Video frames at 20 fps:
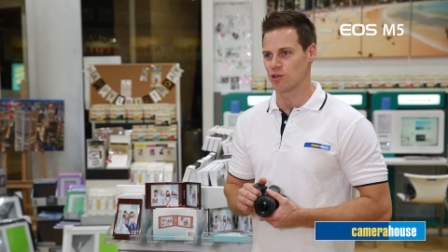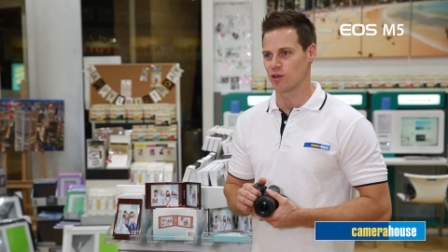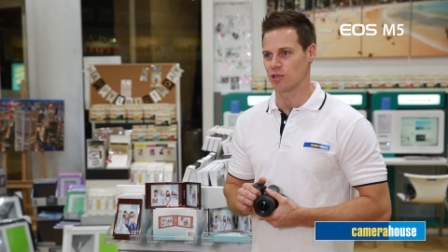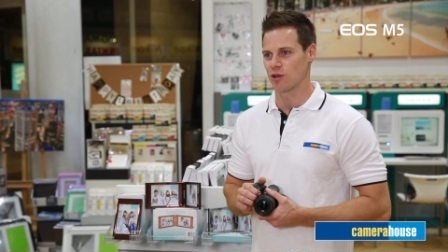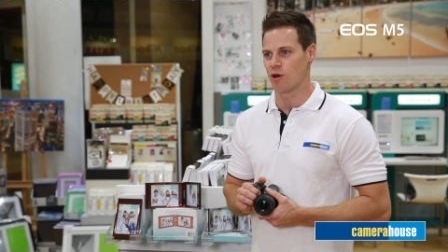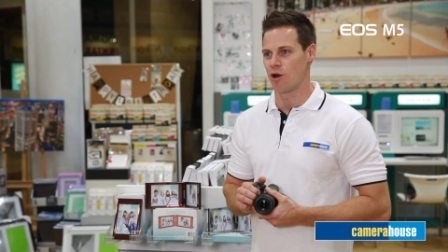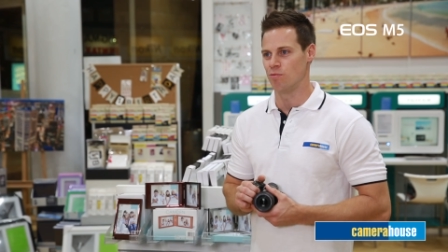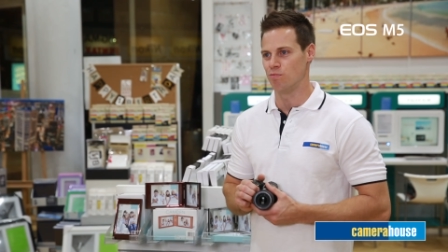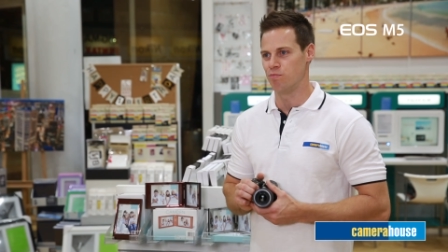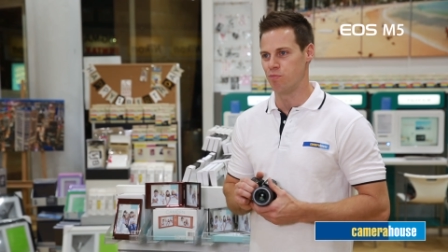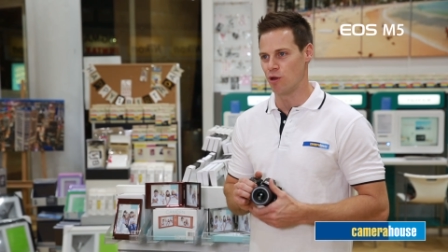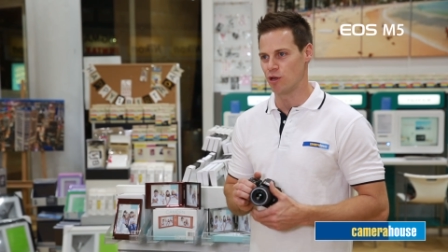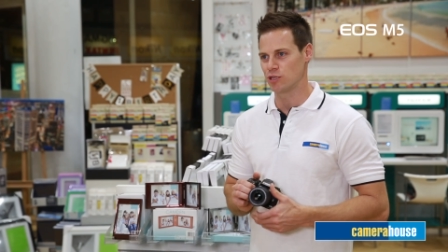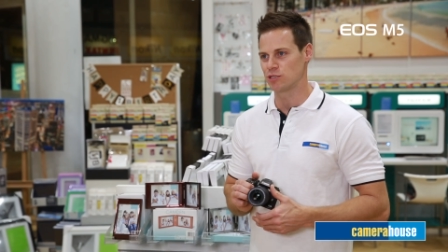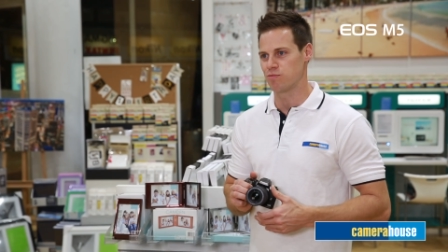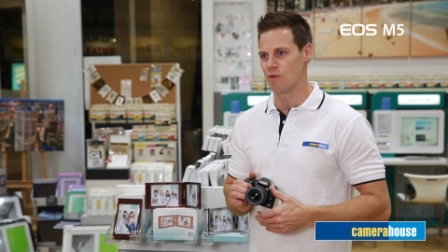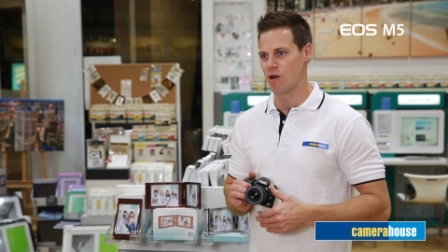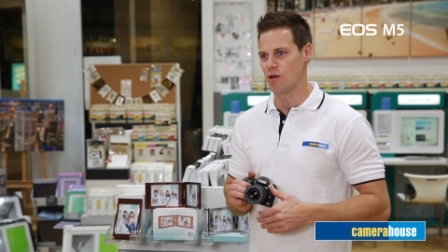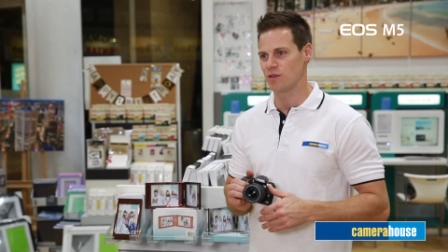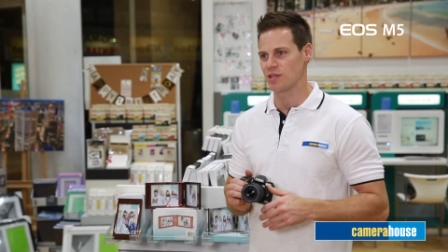shot on
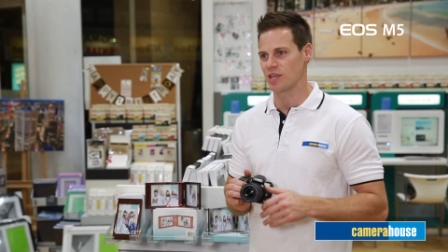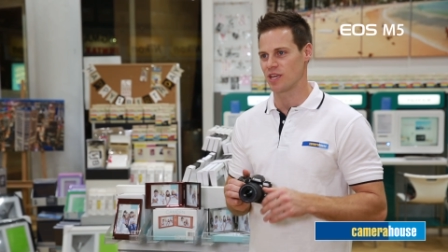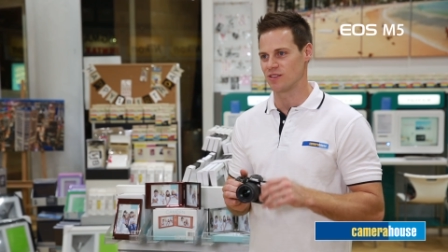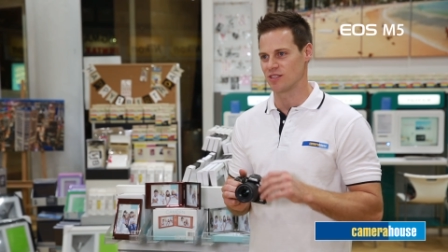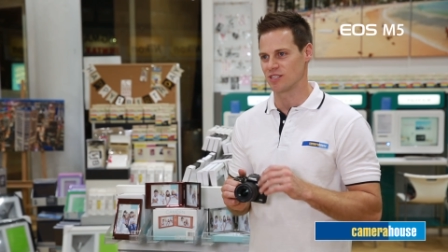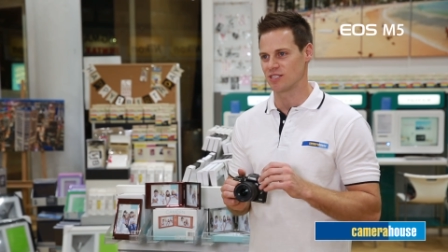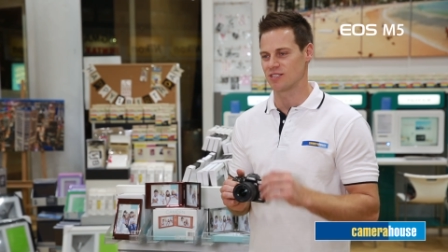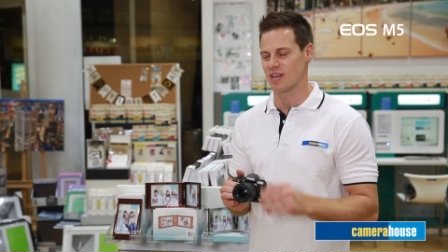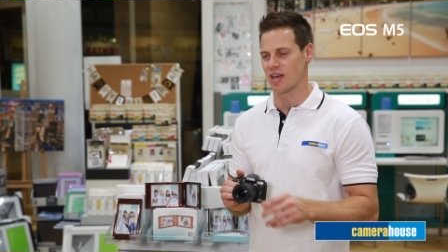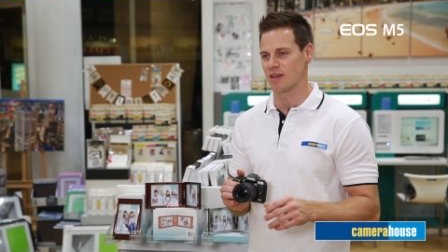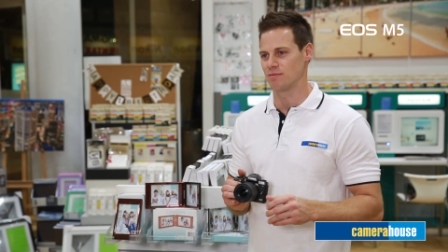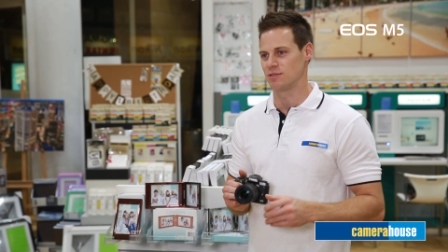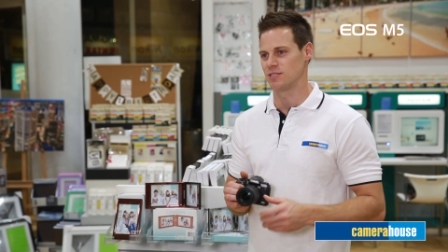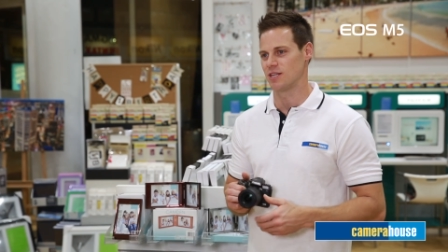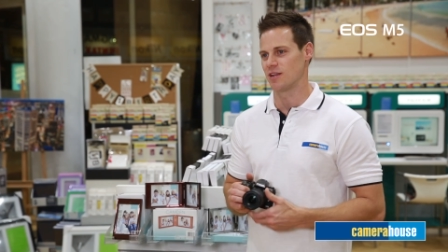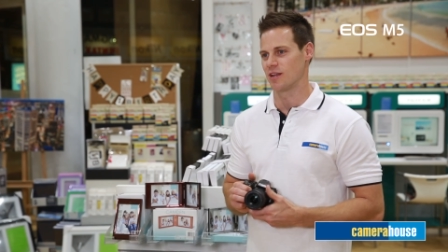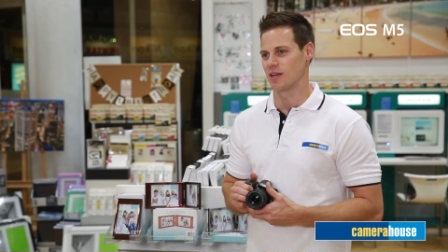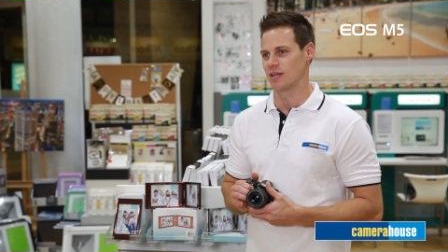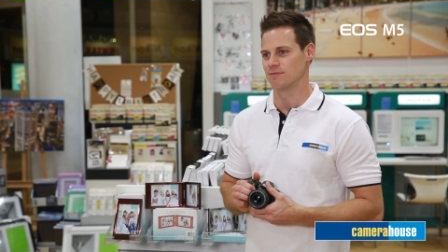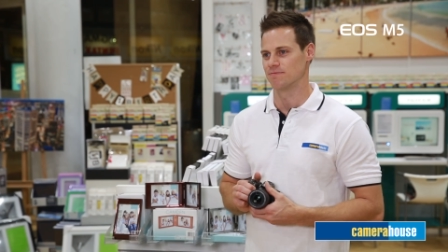burst mode in the same
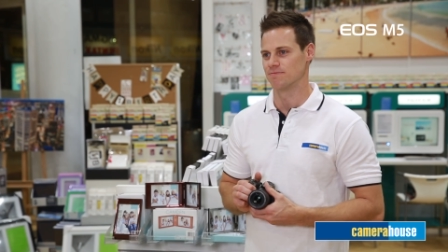setting.